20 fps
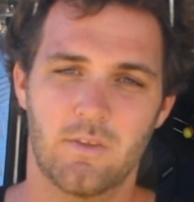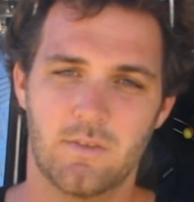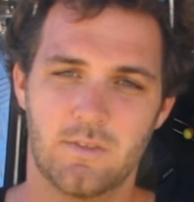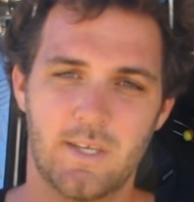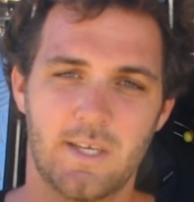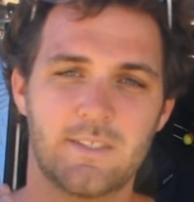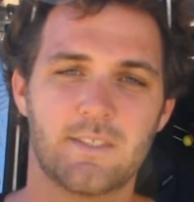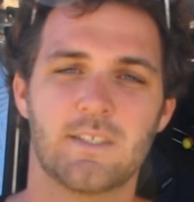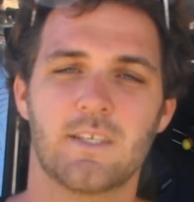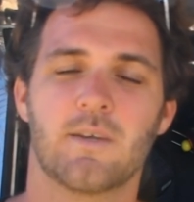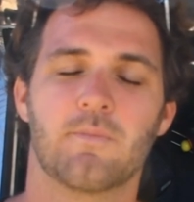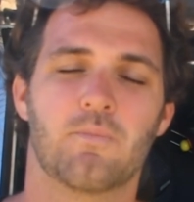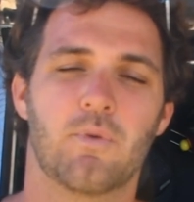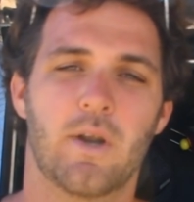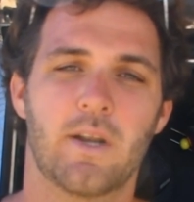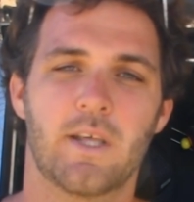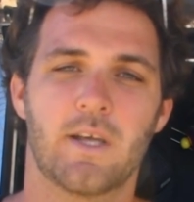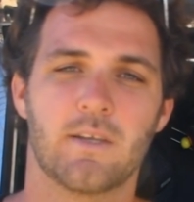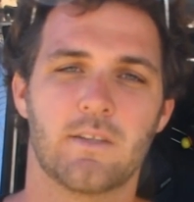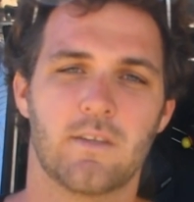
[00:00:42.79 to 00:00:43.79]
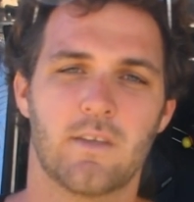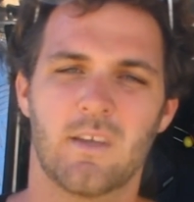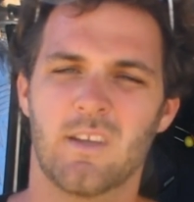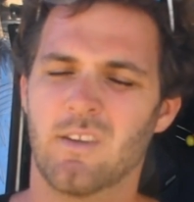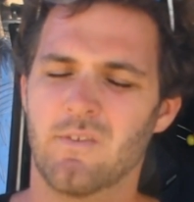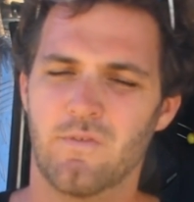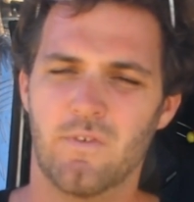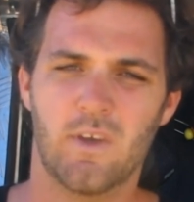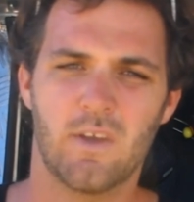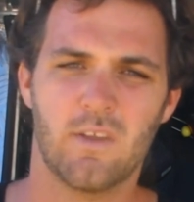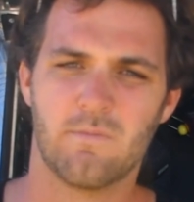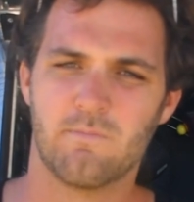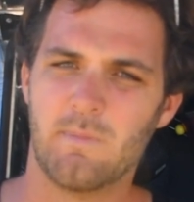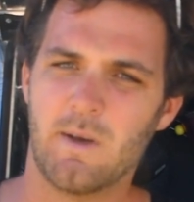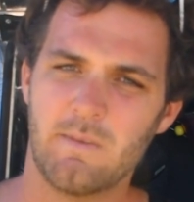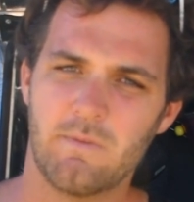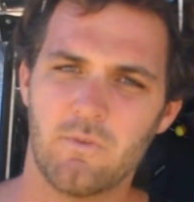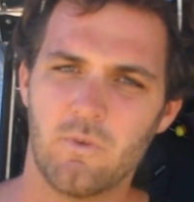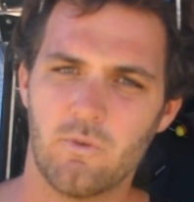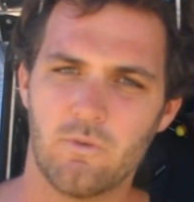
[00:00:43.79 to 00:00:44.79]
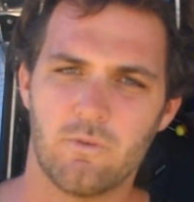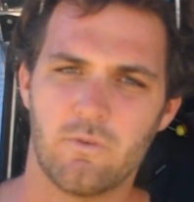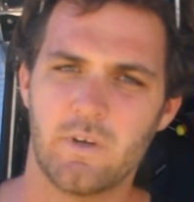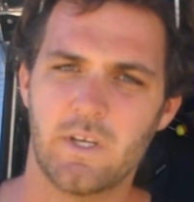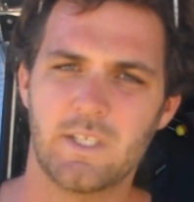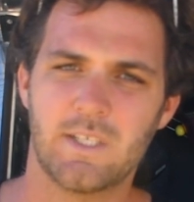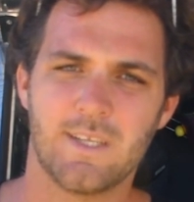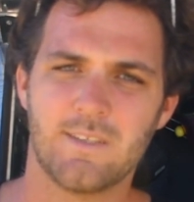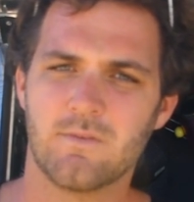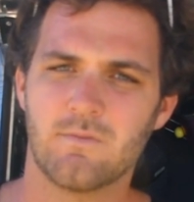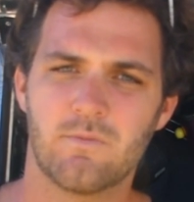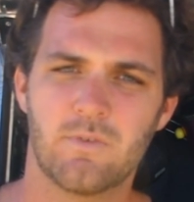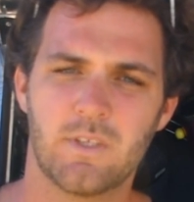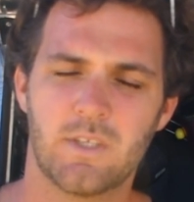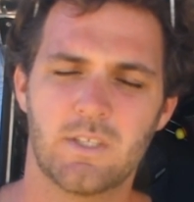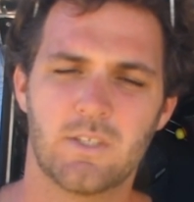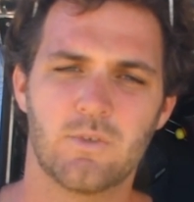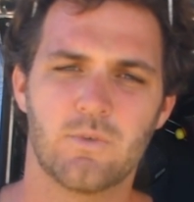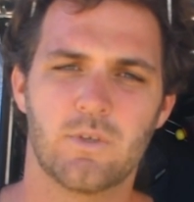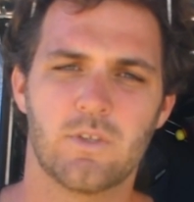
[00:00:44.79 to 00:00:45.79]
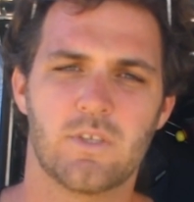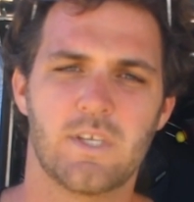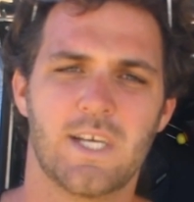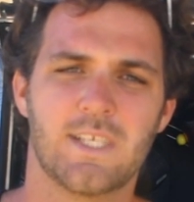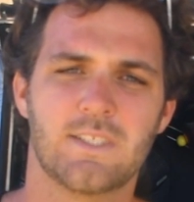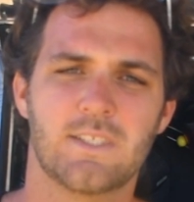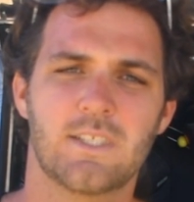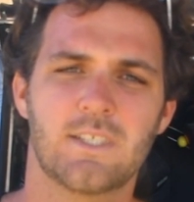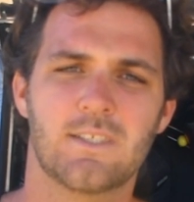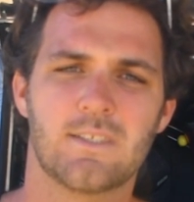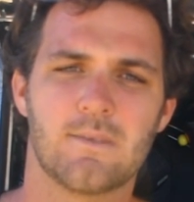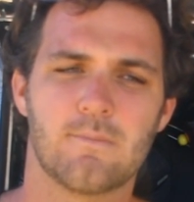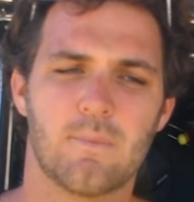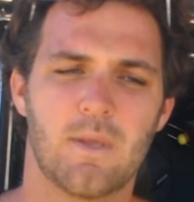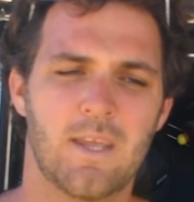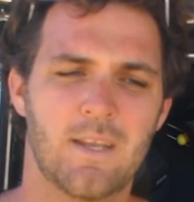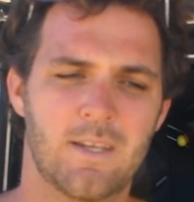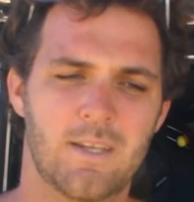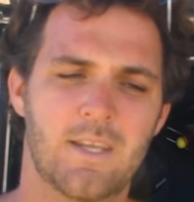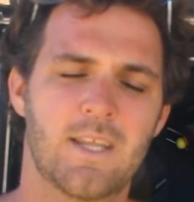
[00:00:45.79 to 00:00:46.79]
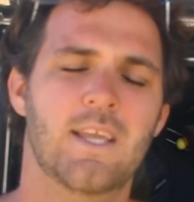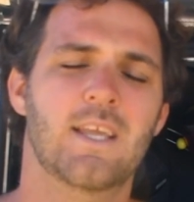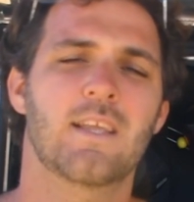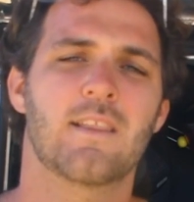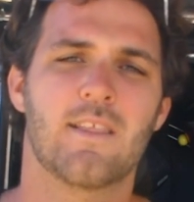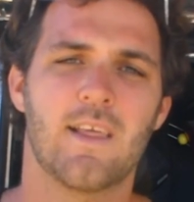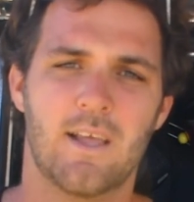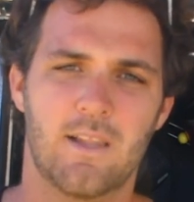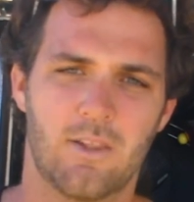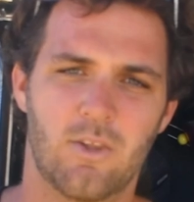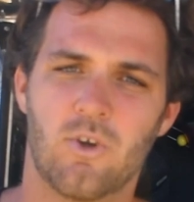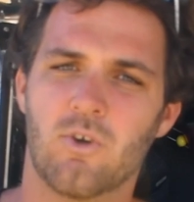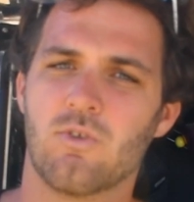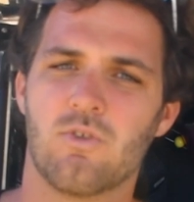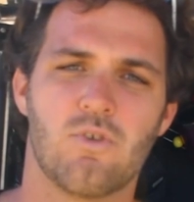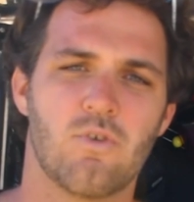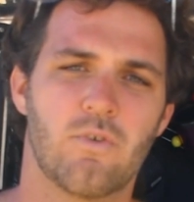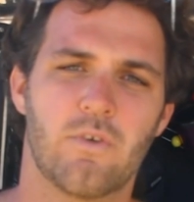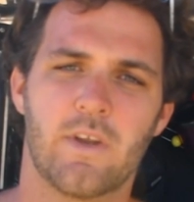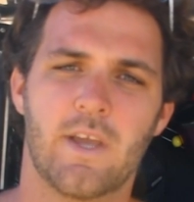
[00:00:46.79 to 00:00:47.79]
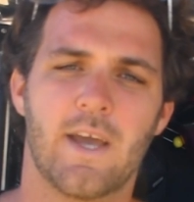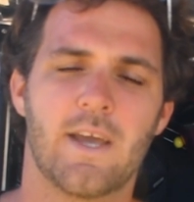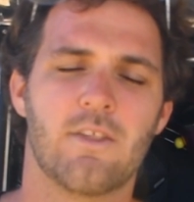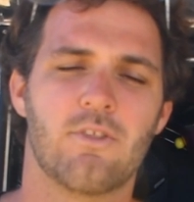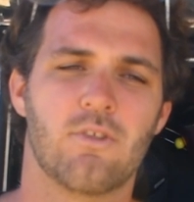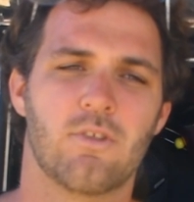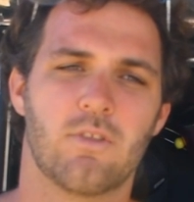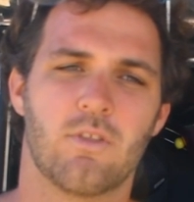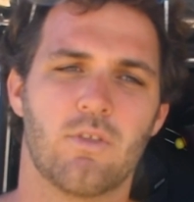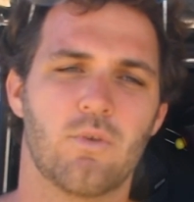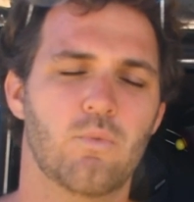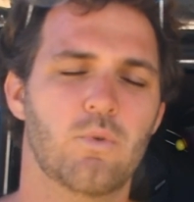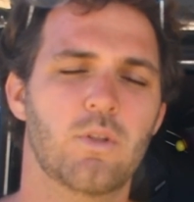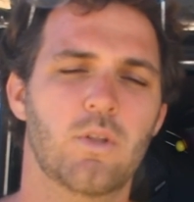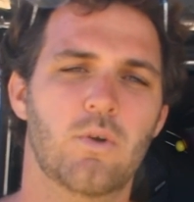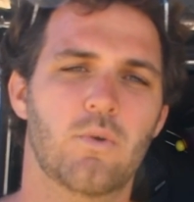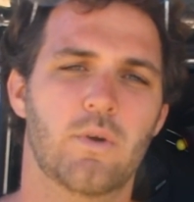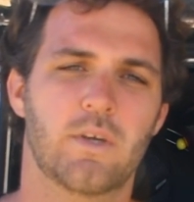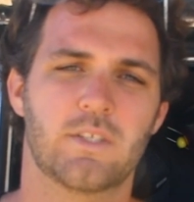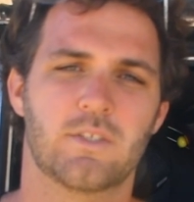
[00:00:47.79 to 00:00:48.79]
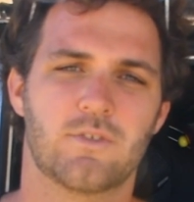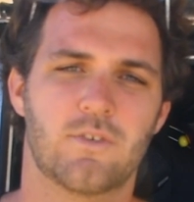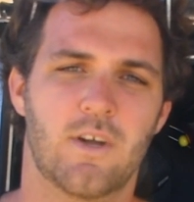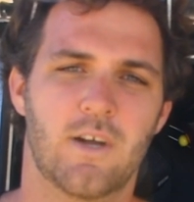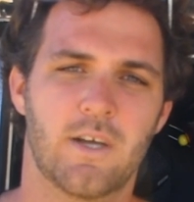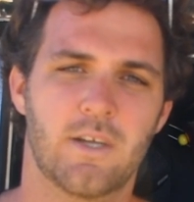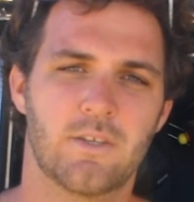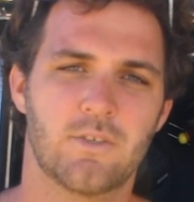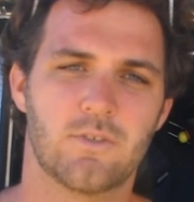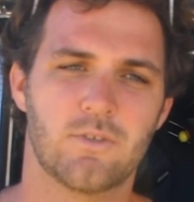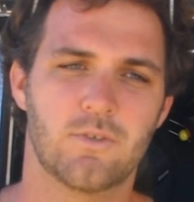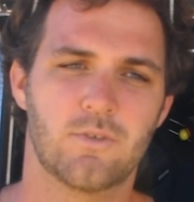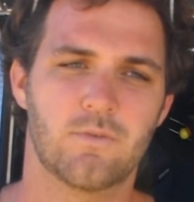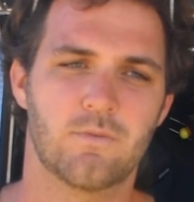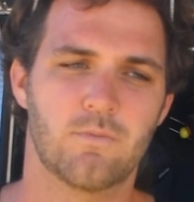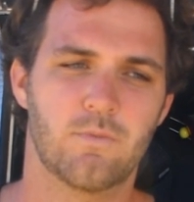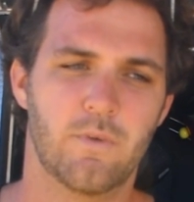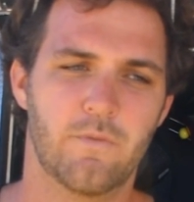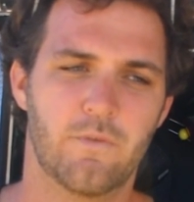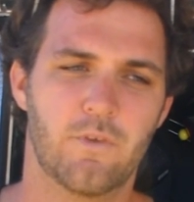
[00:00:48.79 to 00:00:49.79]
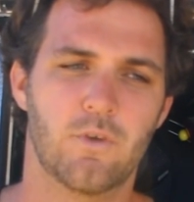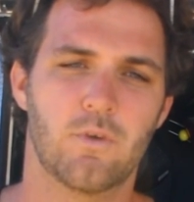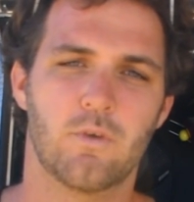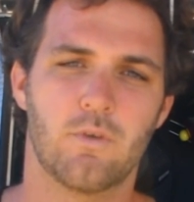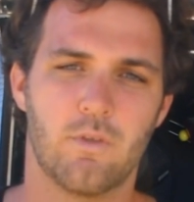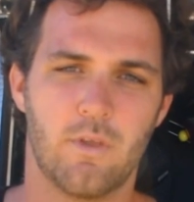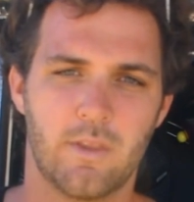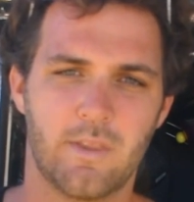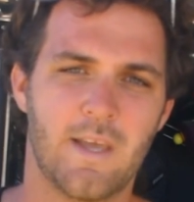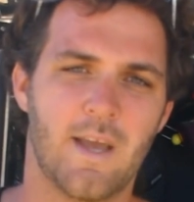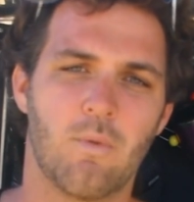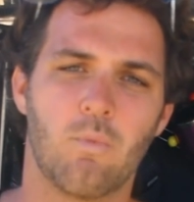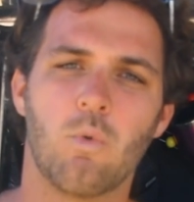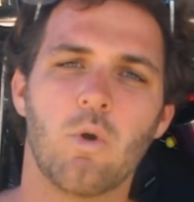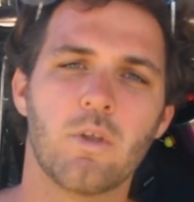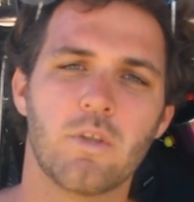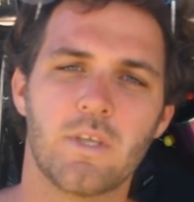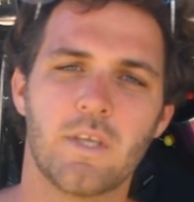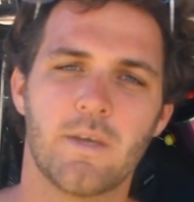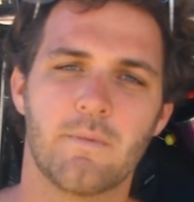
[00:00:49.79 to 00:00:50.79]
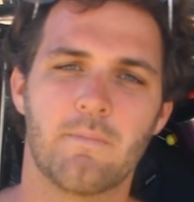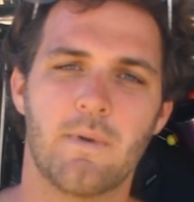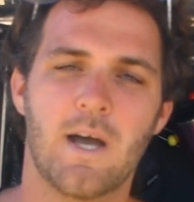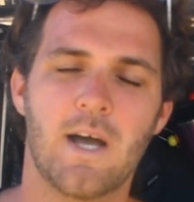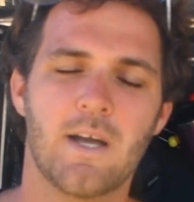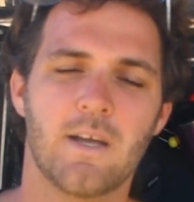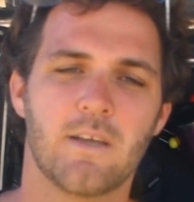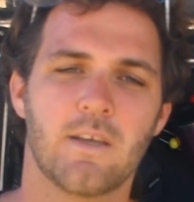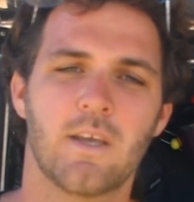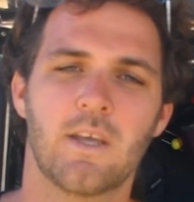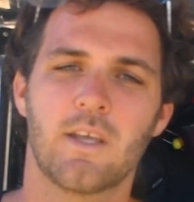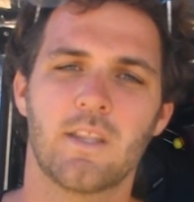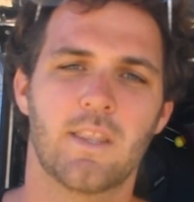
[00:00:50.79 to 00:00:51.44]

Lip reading: testing a product in the first month or 3 doesn't really do it justice. It needs that long duration. So we'll always try and do reviews at that 1 year mark.